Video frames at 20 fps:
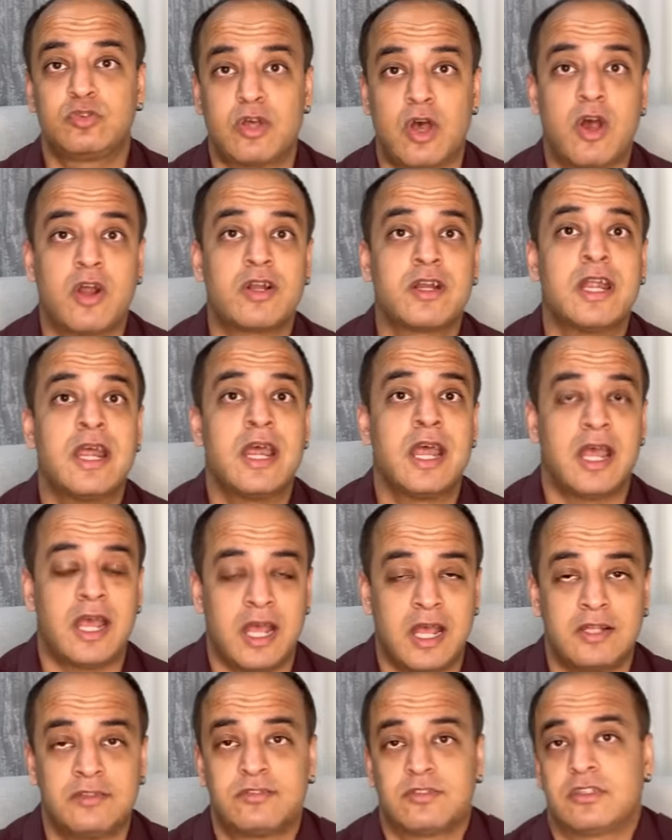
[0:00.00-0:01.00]
our
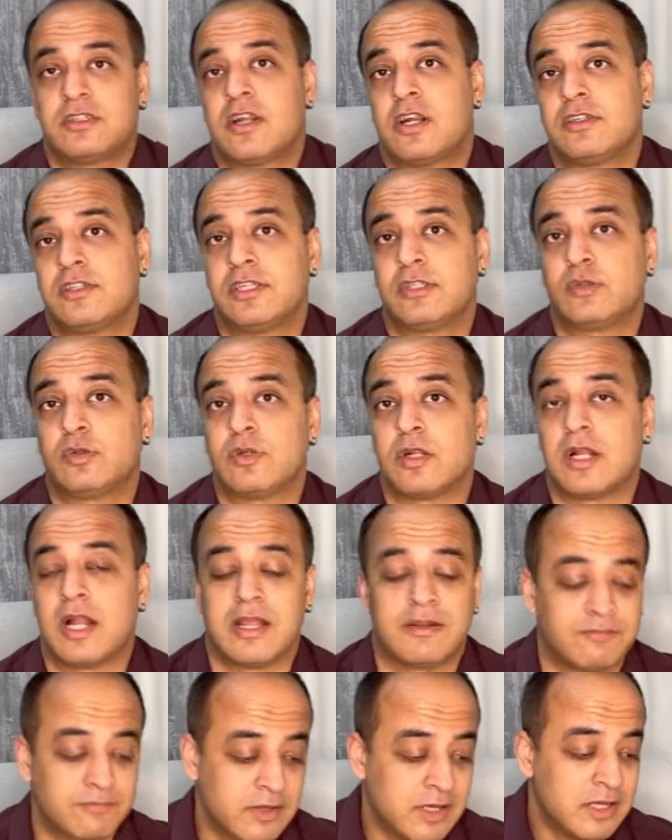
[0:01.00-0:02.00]
hands in our day-to-day
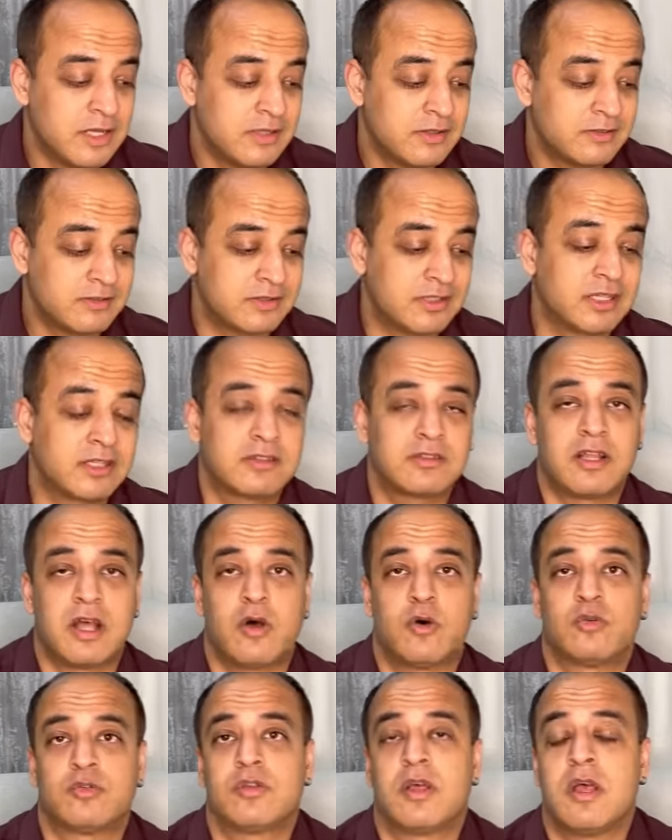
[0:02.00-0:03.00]
life. Sixth
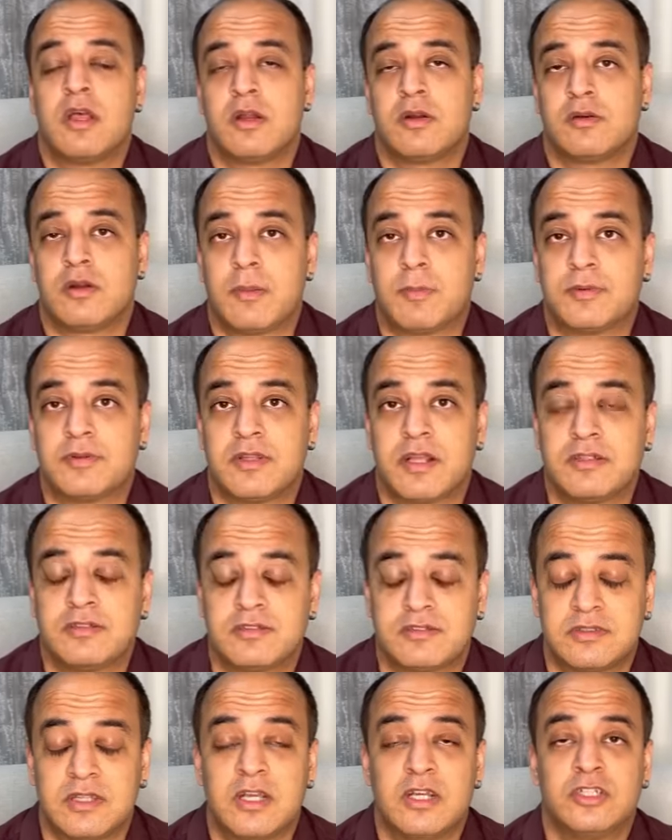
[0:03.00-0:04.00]
house
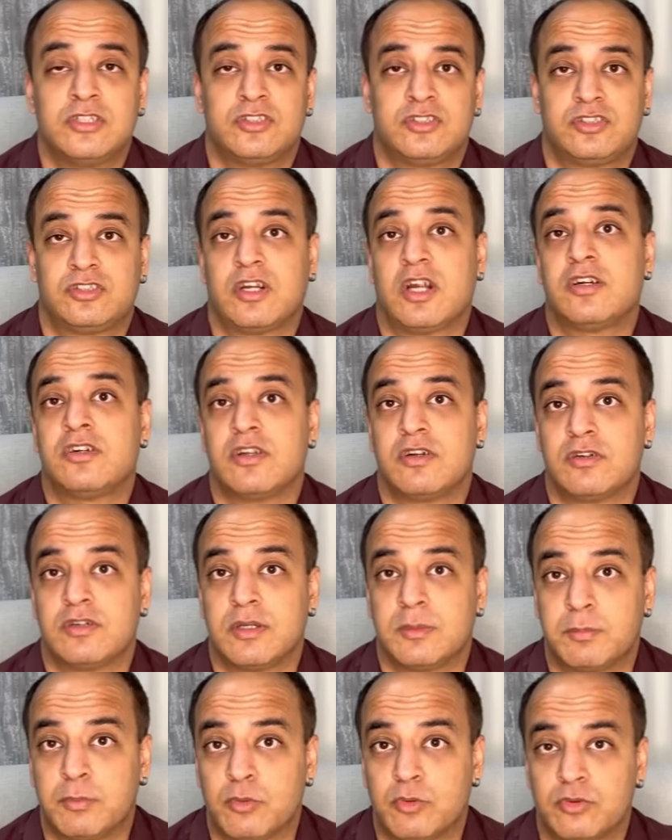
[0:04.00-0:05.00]
represents Shad,
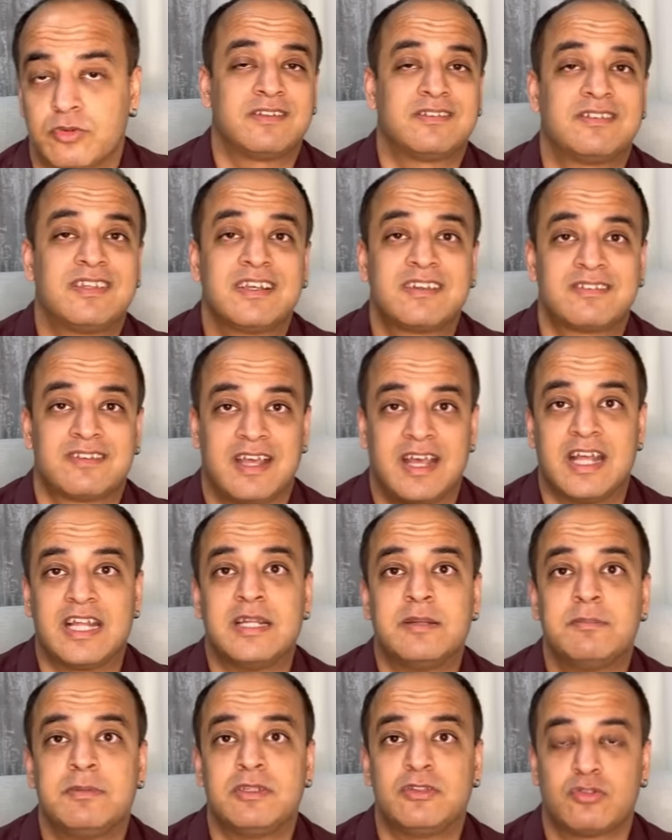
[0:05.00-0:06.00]
Ripus, six
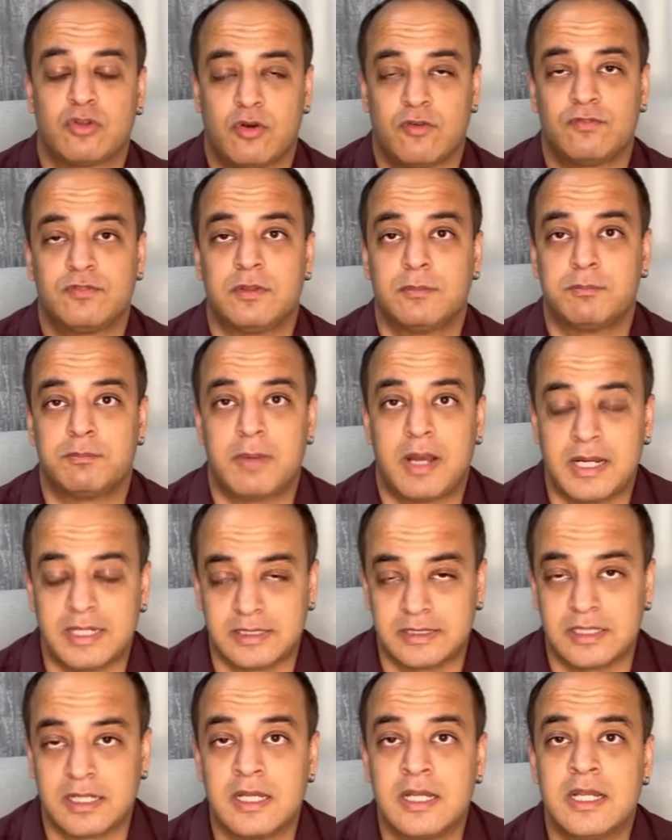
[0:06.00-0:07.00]
enemies of the
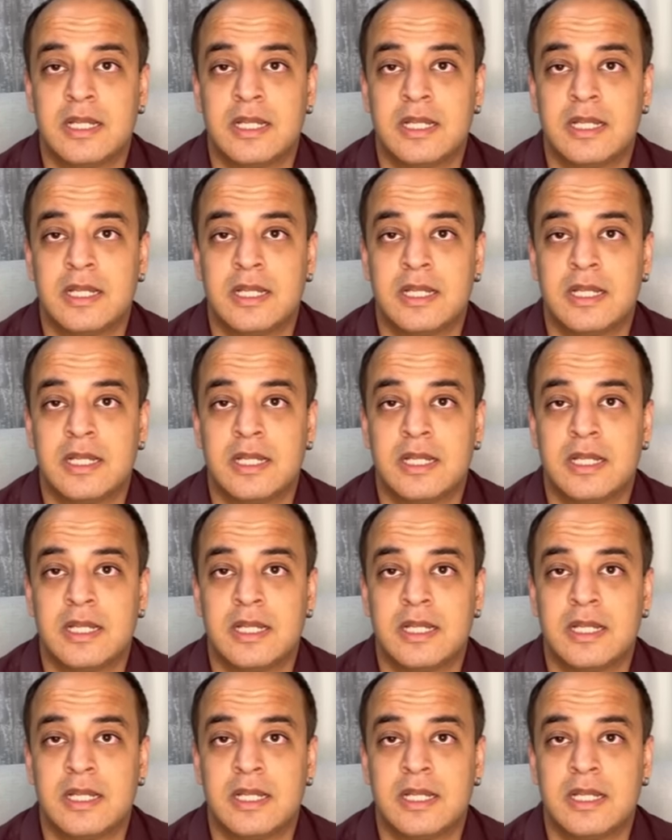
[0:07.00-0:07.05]
mind.